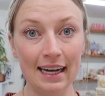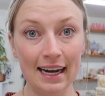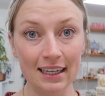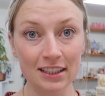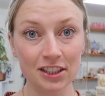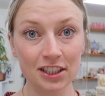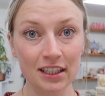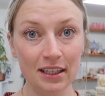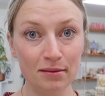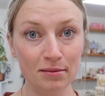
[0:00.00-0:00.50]

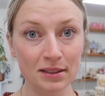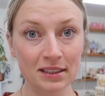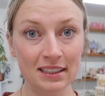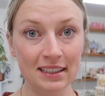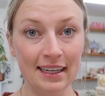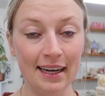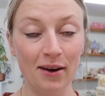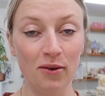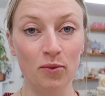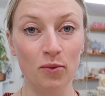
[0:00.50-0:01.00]
actually able to
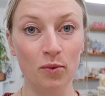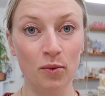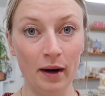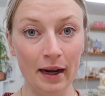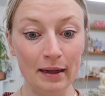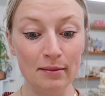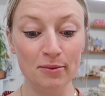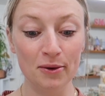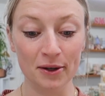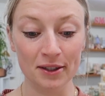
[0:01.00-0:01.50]
get
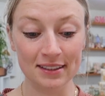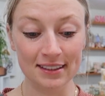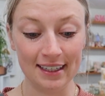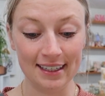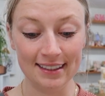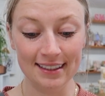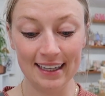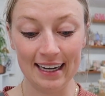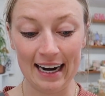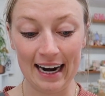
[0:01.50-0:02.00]
way more
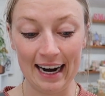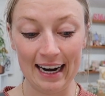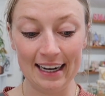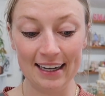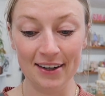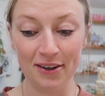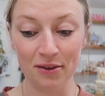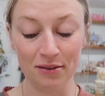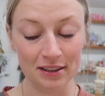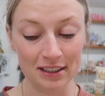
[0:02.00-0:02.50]
done than I
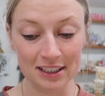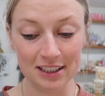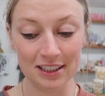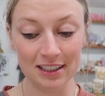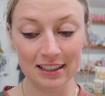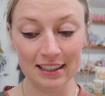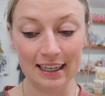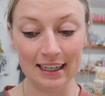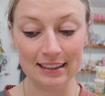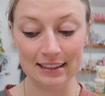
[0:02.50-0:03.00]

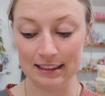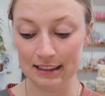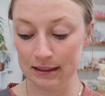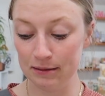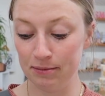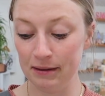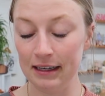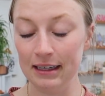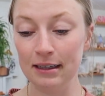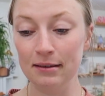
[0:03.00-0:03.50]
originally
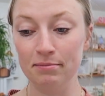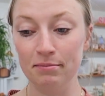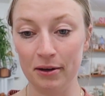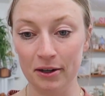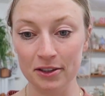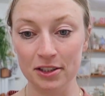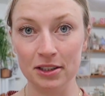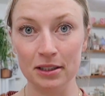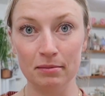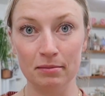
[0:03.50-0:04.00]
anticipated,
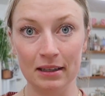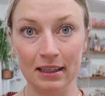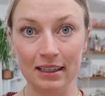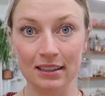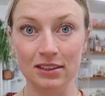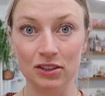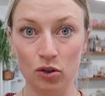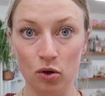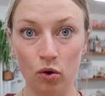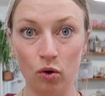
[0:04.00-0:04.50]
partially
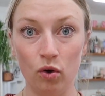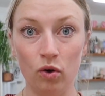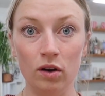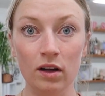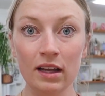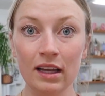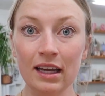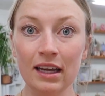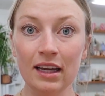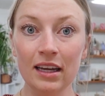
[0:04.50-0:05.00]
because
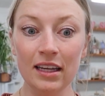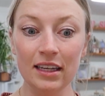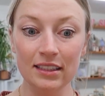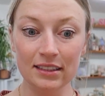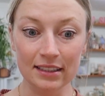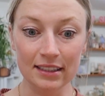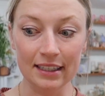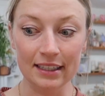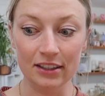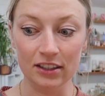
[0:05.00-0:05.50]
Cole is
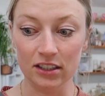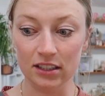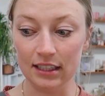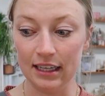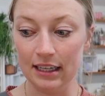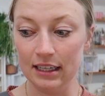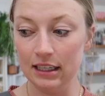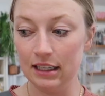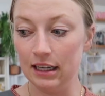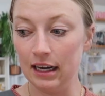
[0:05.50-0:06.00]
later
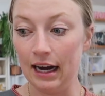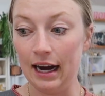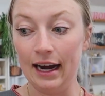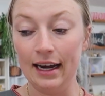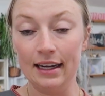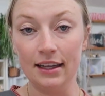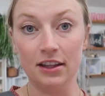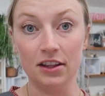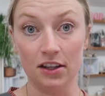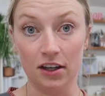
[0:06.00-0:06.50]
than
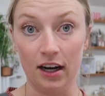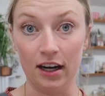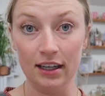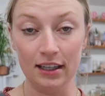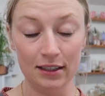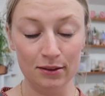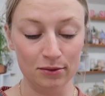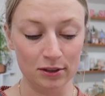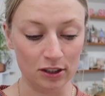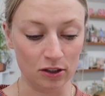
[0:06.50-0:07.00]
I thought
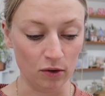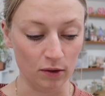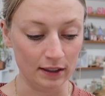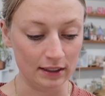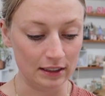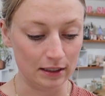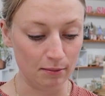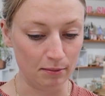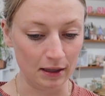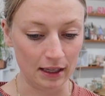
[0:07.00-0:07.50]
he was
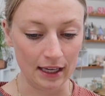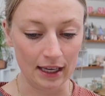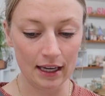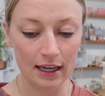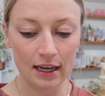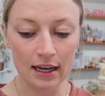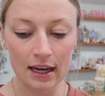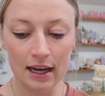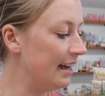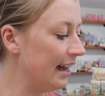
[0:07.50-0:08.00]
going to
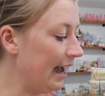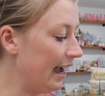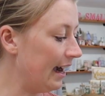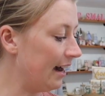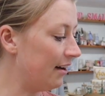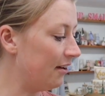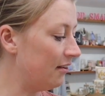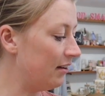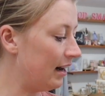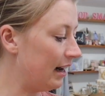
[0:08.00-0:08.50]
be.
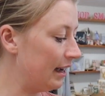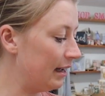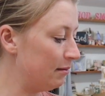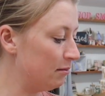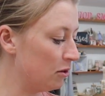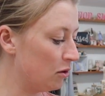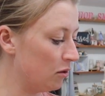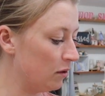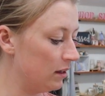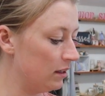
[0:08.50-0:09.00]
Now I
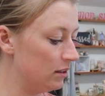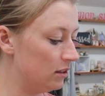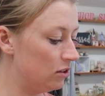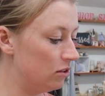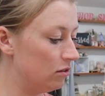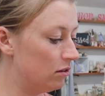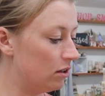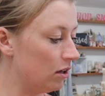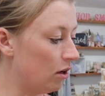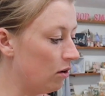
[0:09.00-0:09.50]
am going
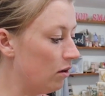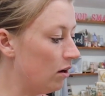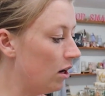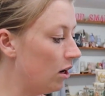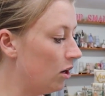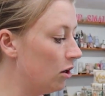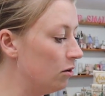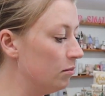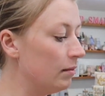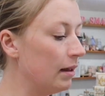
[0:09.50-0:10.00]
to go
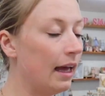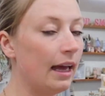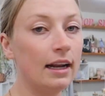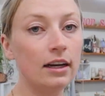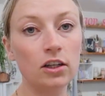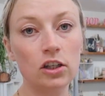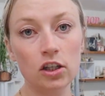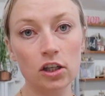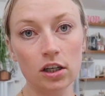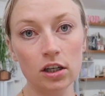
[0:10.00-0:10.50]
home
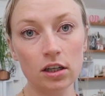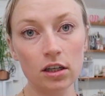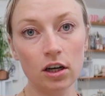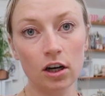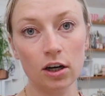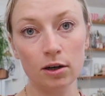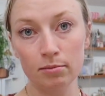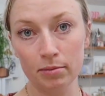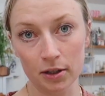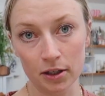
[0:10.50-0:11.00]
and cook
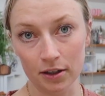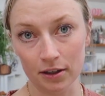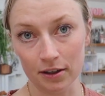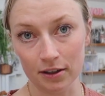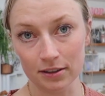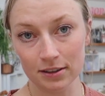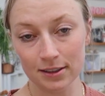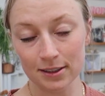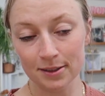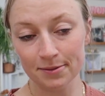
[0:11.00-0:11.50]
our
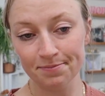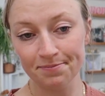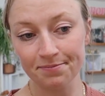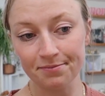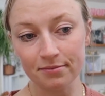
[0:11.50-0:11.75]
burgers,